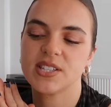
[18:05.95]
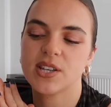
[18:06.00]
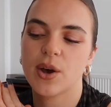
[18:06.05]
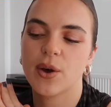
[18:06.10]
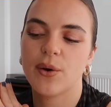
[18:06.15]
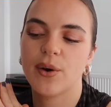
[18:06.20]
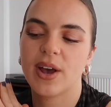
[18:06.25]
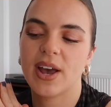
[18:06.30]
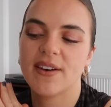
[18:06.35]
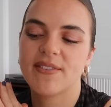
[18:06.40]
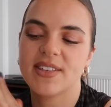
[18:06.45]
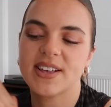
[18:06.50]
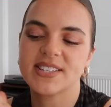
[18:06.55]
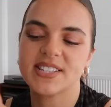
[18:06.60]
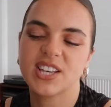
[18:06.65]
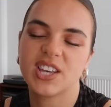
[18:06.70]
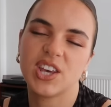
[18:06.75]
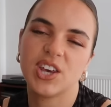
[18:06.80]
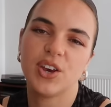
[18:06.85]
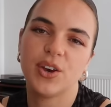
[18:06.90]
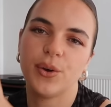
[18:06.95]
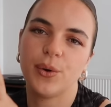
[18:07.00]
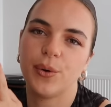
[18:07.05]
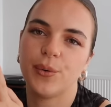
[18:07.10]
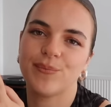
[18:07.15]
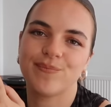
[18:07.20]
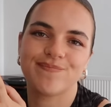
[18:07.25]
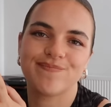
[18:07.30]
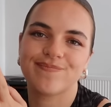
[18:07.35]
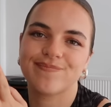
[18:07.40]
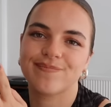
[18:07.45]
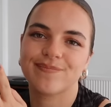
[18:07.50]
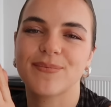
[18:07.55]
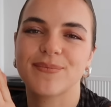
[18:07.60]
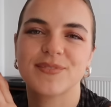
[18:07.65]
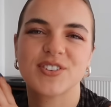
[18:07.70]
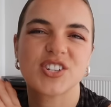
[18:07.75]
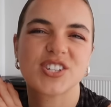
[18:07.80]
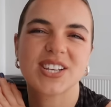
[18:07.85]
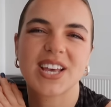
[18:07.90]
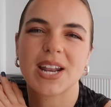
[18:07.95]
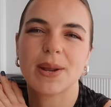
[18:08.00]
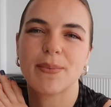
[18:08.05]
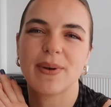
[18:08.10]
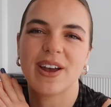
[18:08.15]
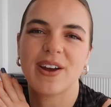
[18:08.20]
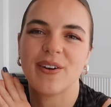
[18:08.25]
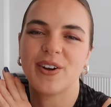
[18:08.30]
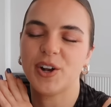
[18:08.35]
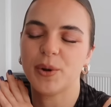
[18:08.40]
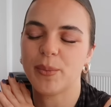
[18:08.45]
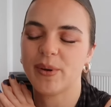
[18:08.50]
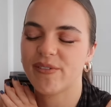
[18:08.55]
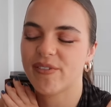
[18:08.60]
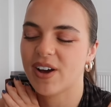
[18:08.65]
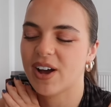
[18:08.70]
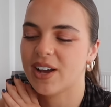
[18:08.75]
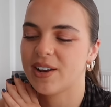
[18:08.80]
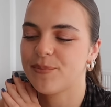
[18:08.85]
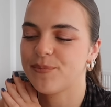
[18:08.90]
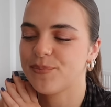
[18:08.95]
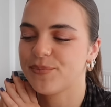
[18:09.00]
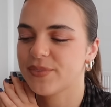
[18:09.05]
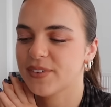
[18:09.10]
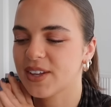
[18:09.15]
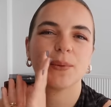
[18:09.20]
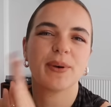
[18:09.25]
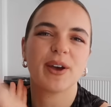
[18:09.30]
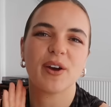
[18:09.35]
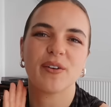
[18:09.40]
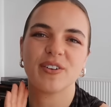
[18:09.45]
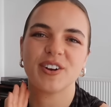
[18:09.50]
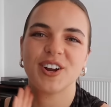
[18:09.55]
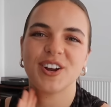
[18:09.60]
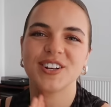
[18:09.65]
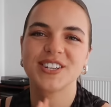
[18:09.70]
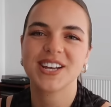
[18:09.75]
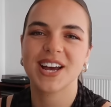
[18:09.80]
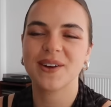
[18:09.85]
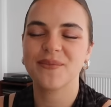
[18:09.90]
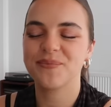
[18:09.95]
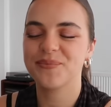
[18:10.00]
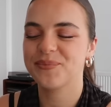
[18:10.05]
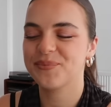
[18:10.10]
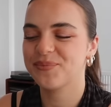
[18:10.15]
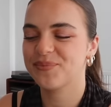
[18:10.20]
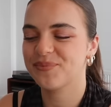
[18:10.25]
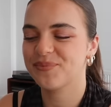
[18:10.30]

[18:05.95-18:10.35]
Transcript: So if there's a queue, just get a beer and you'll be fine. It'll be over in no time.